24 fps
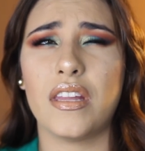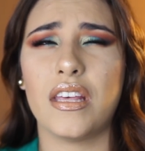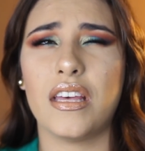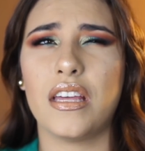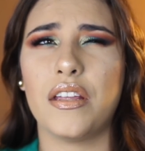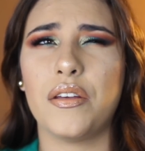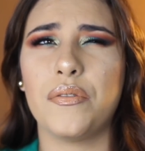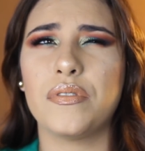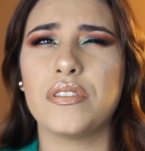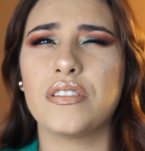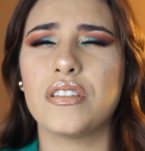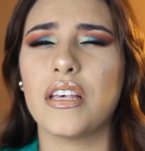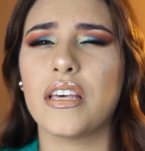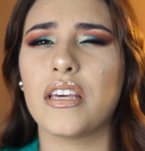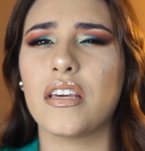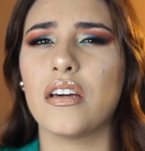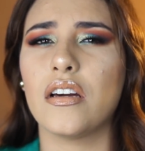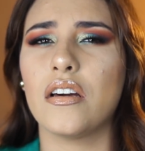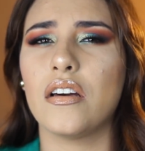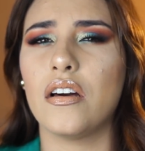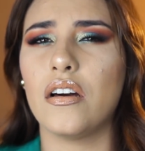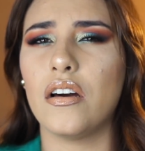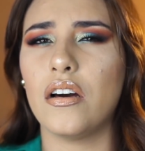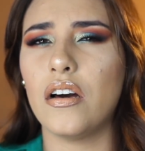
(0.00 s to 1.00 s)
It was, like,
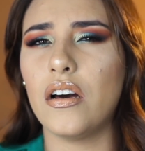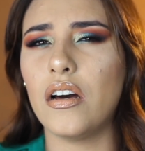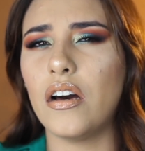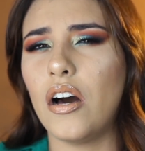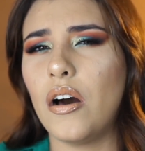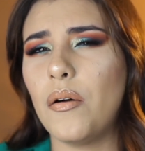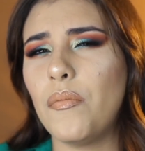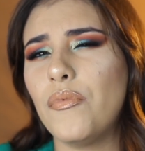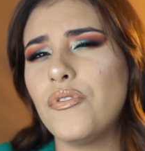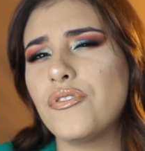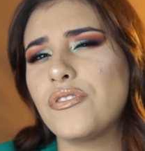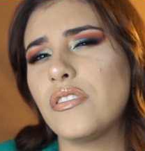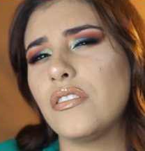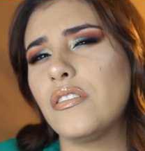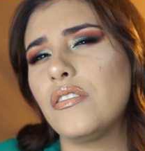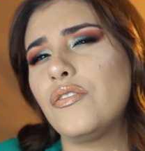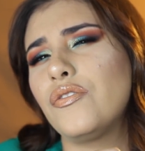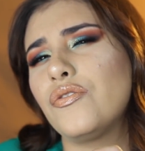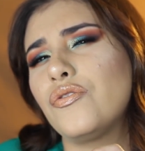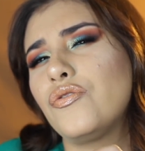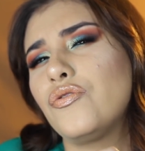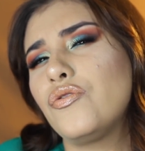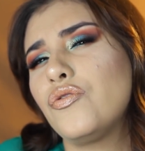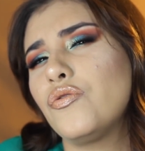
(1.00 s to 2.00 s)
almost a
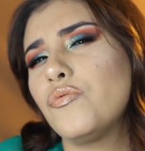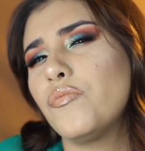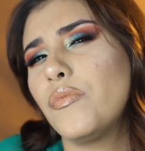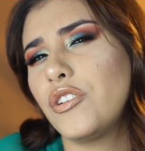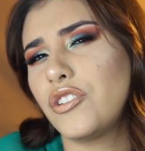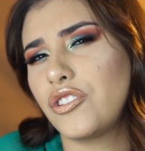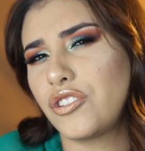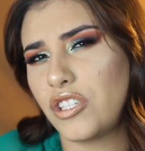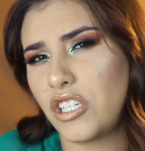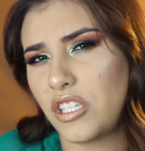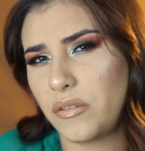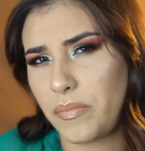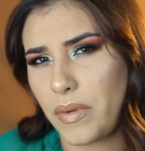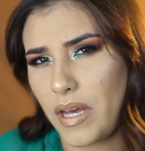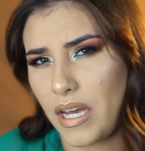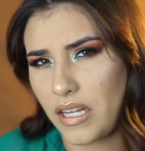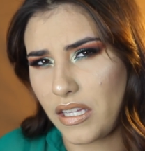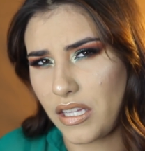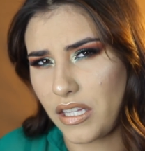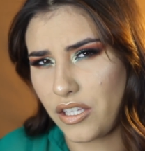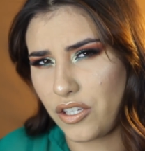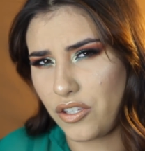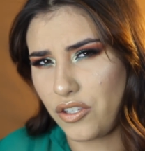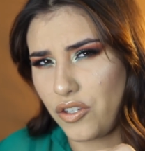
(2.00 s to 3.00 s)
little too much kickback.
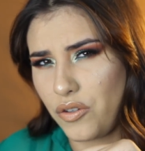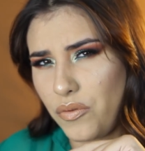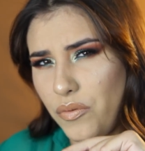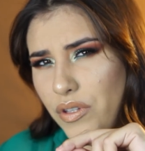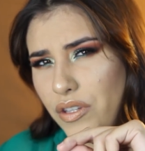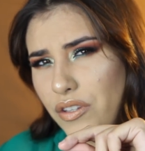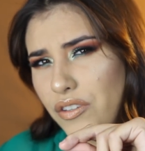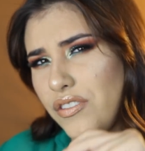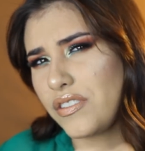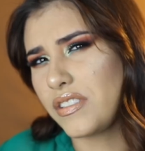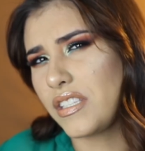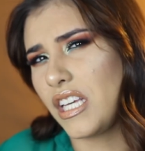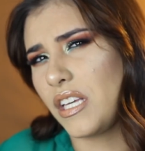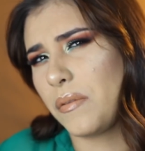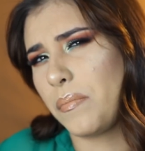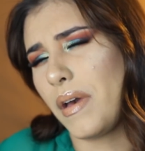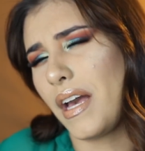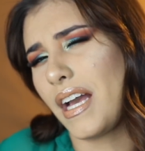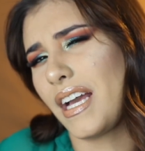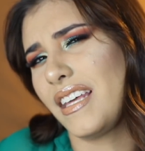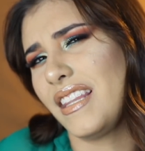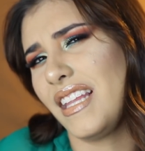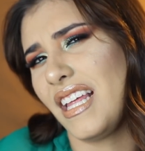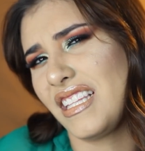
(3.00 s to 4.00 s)
Like, you know when there's
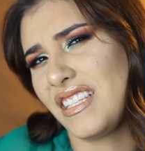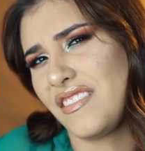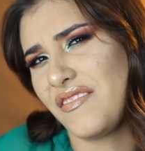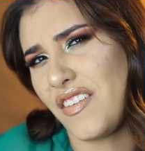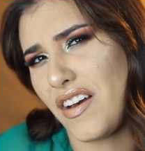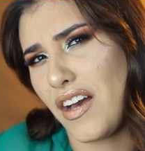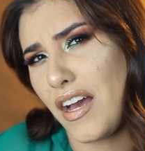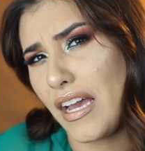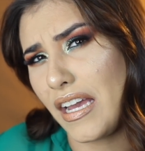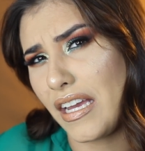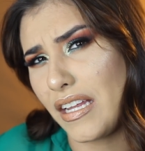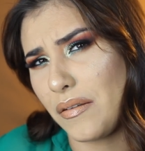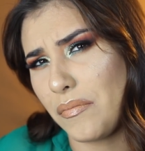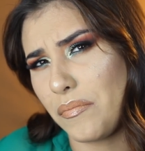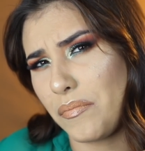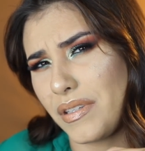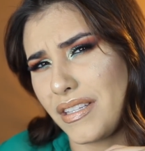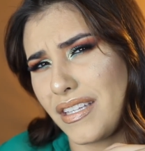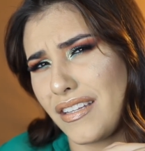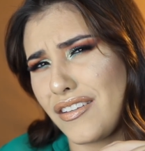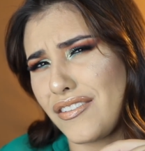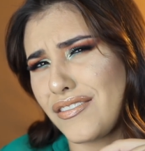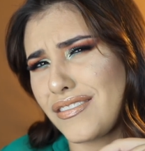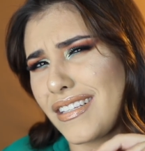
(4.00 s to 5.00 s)
kickback, and that's fine,
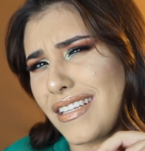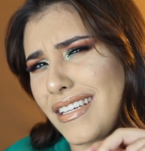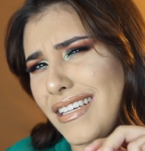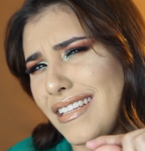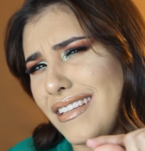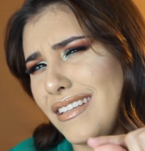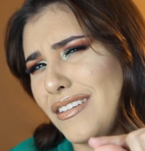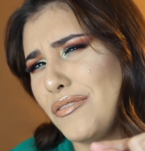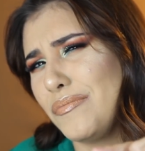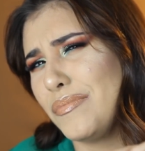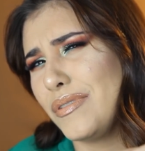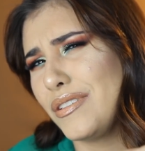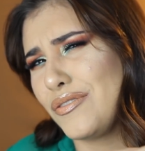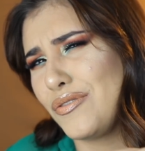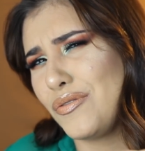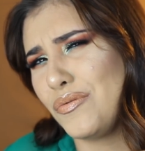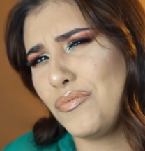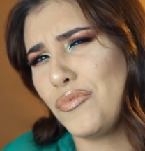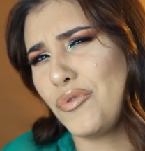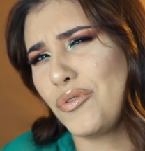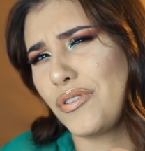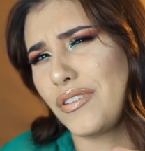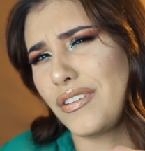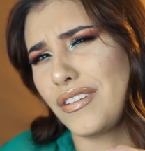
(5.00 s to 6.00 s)
but then there's, like, a little bit
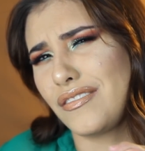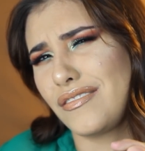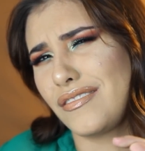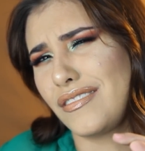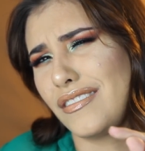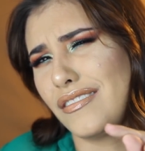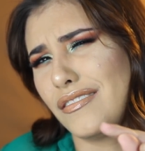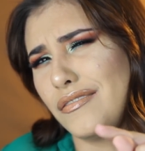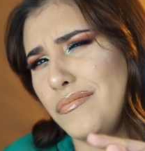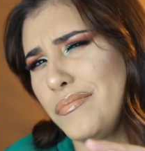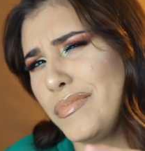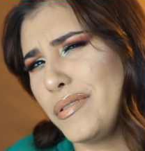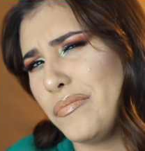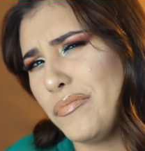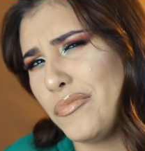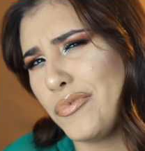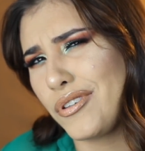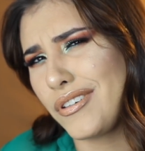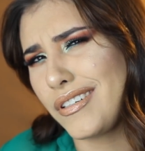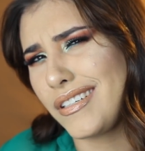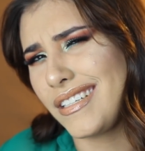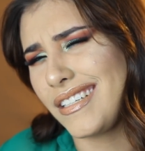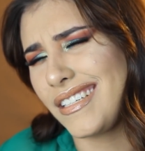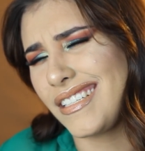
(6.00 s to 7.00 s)
more,
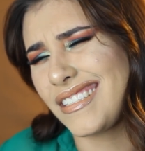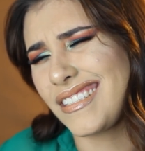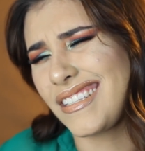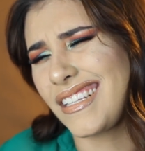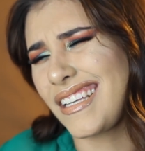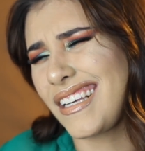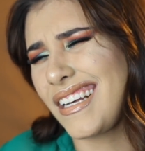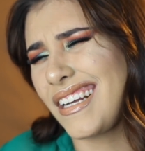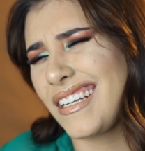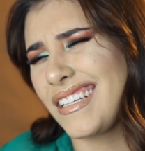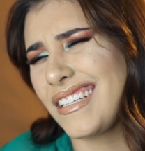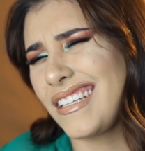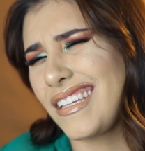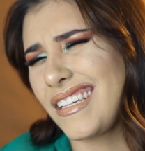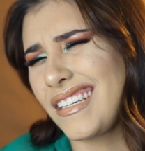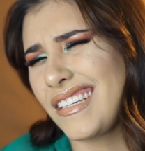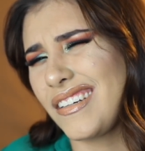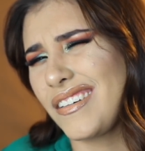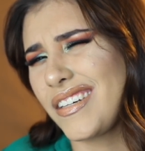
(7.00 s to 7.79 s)
and it's, like, kind of like,